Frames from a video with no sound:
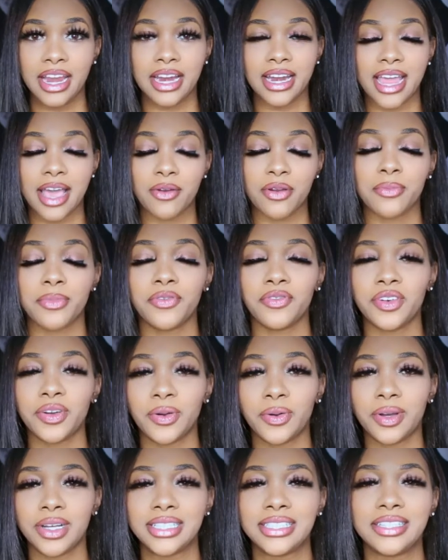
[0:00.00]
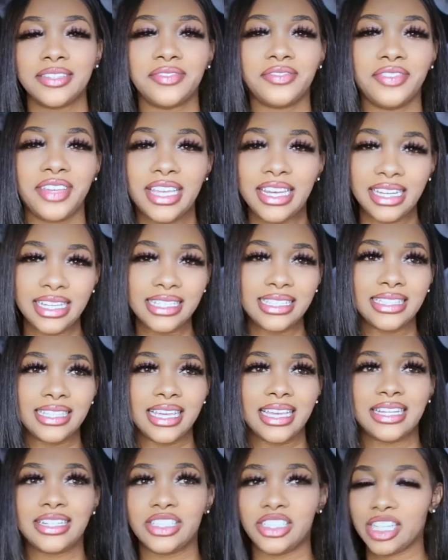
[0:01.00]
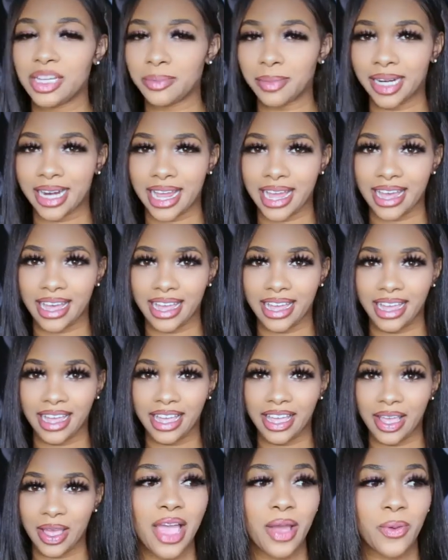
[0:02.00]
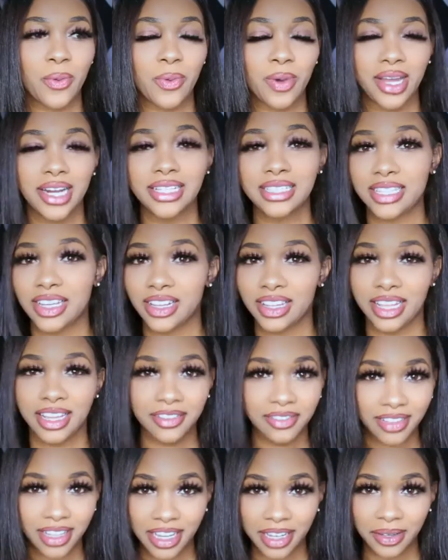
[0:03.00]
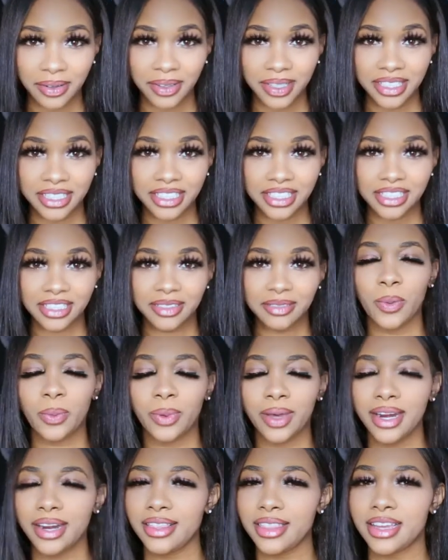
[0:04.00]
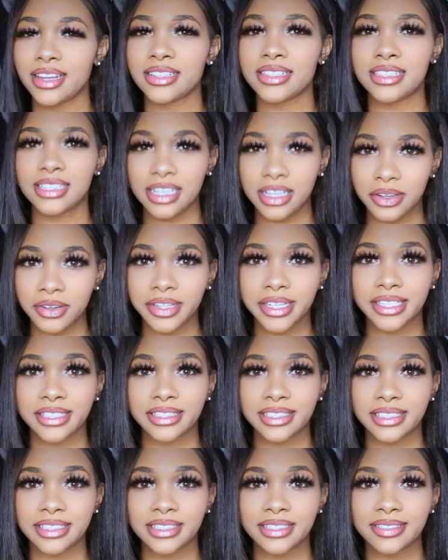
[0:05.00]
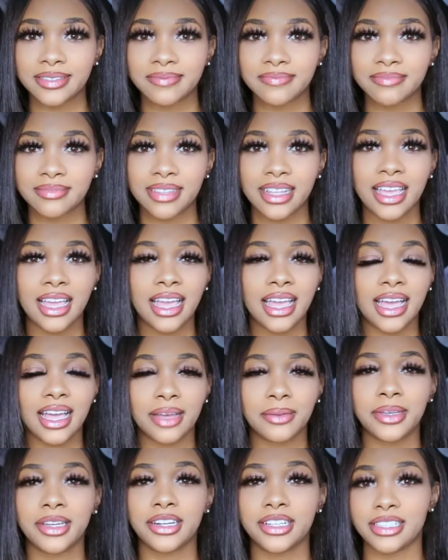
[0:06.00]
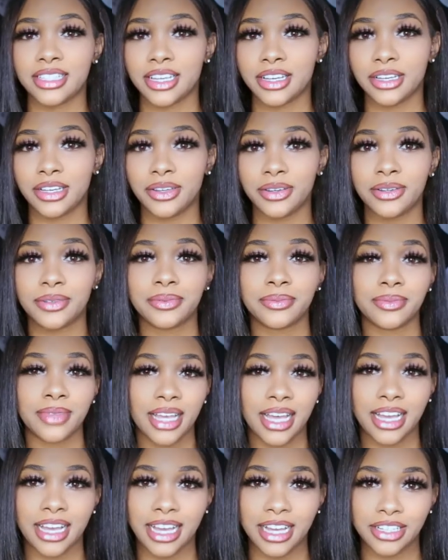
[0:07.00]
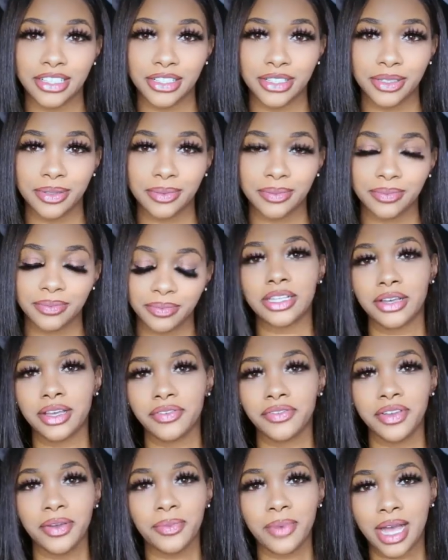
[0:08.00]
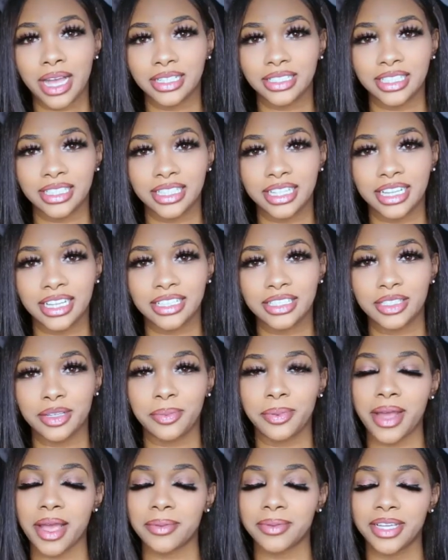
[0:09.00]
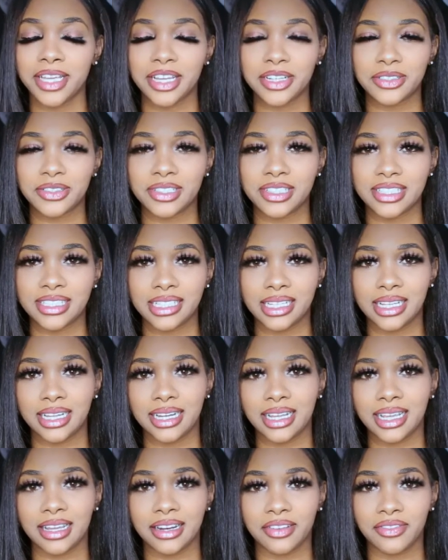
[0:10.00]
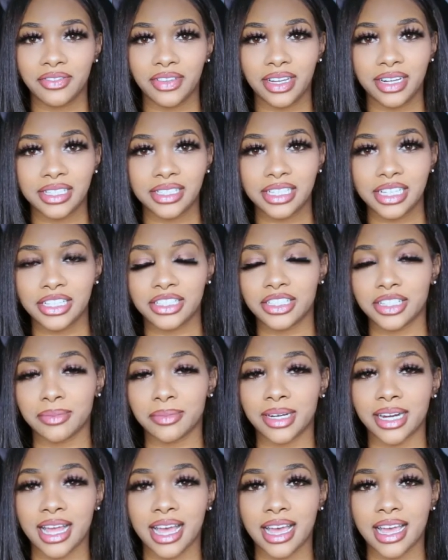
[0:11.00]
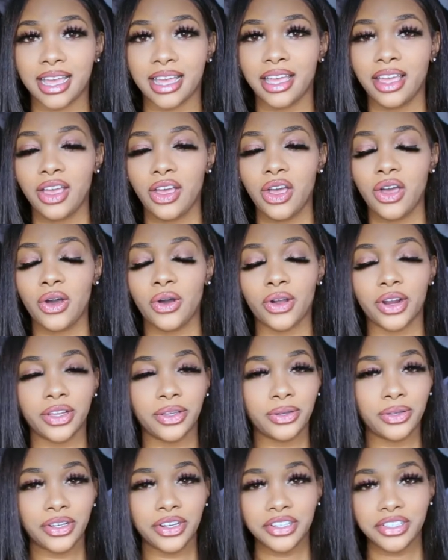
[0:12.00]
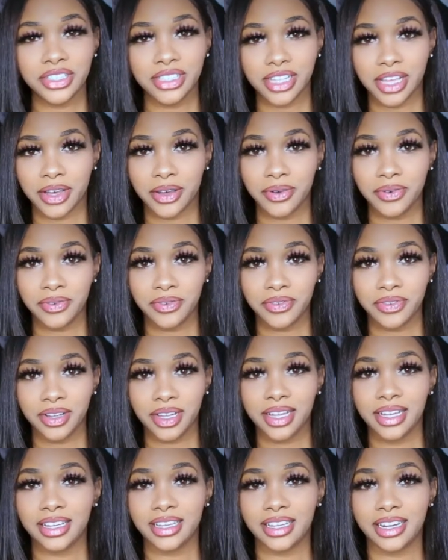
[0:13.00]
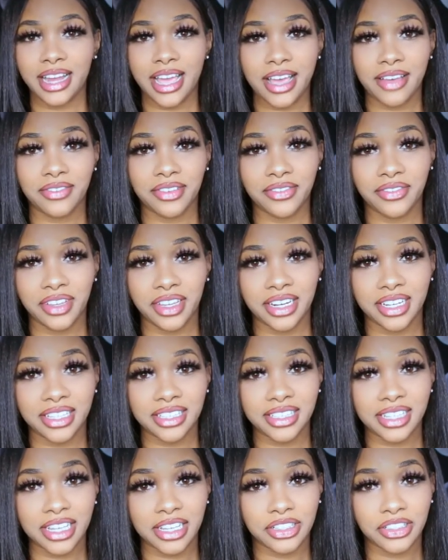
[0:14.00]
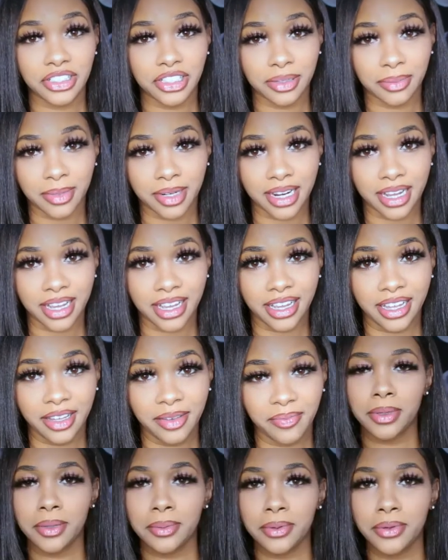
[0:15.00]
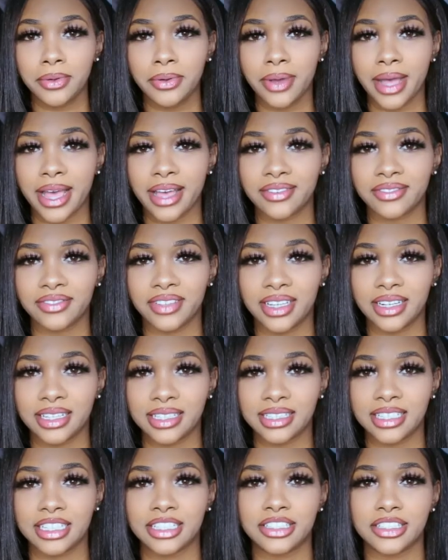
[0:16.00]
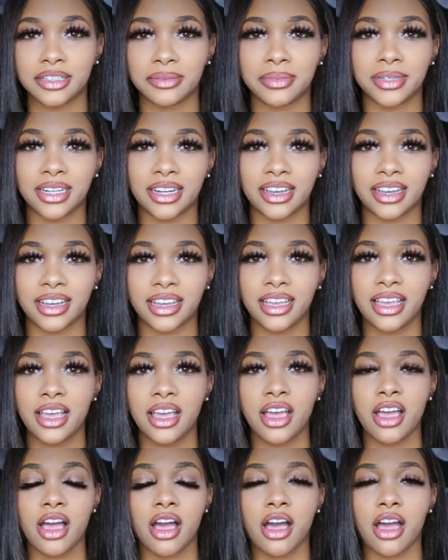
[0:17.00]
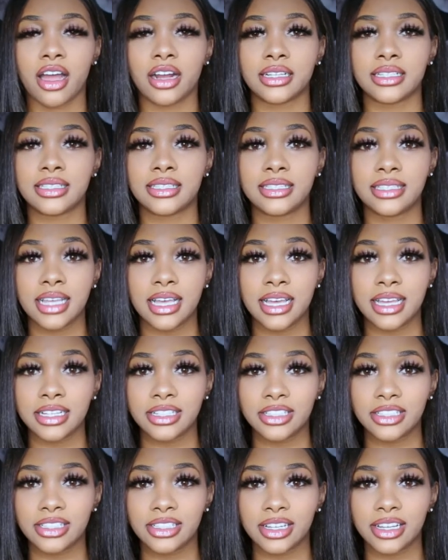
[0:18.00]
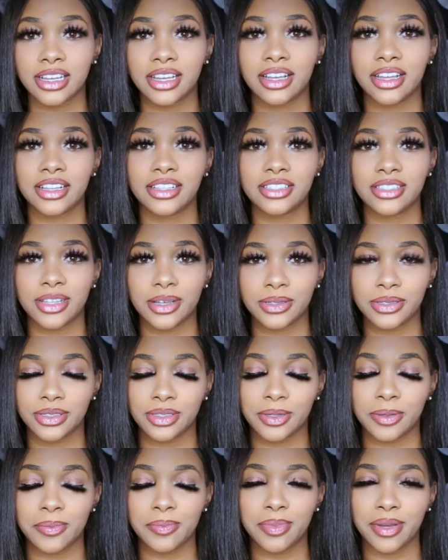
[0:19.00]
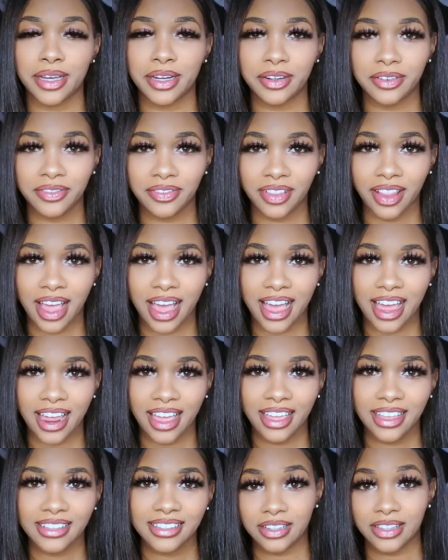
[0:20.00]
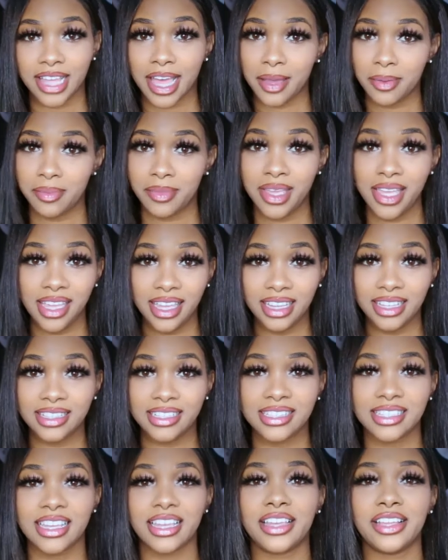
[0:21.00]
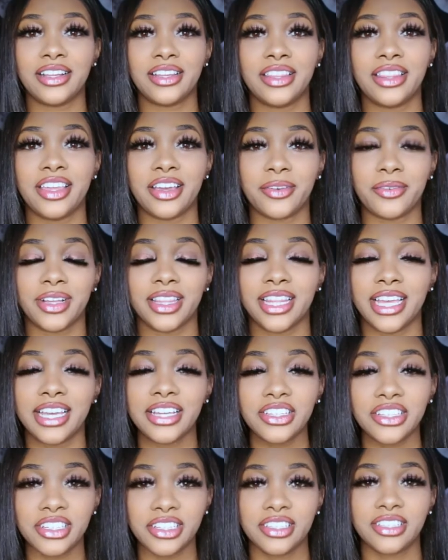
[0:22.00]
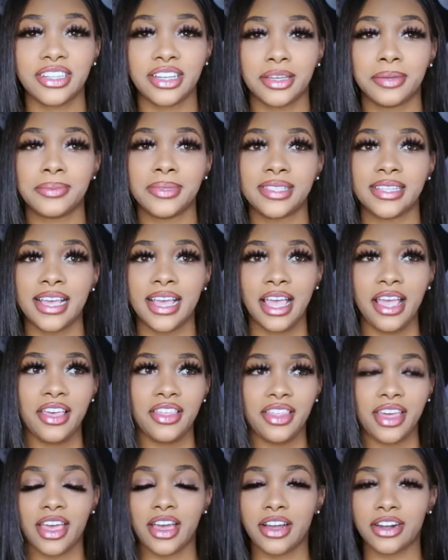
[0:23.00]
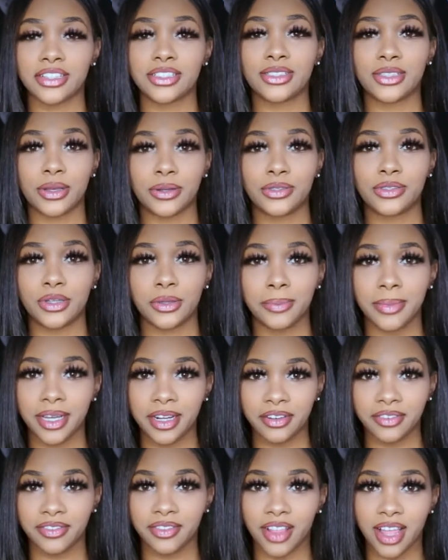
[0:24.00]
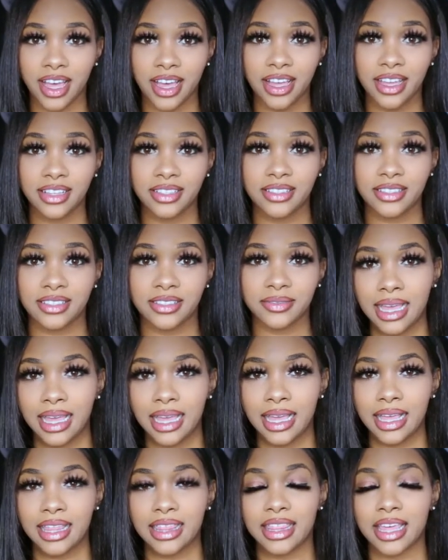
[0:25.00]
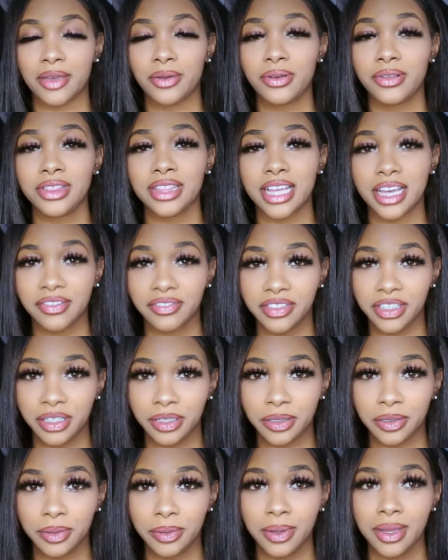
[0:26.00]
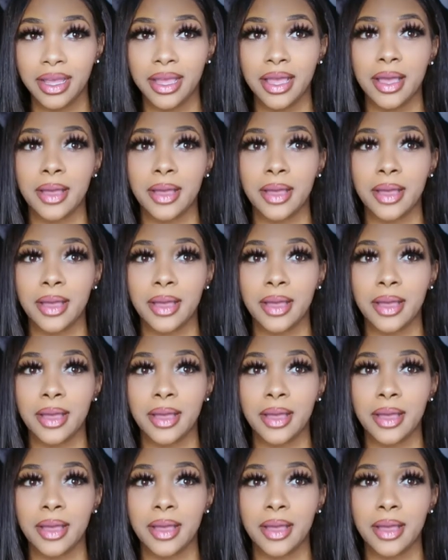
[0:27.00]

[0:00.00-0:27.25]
now we're moving on to Venus in Gemini. What is their love language? What are their secrets? I'm here to tell you. I got you. So if you're watching this, you're probably interested in a Venus in Gemini, or you yourself could have a Venus in Gemini. People who have Venus in Gemini are such social butterflies. So that means in their relationships, they are social butterflies. They will love you,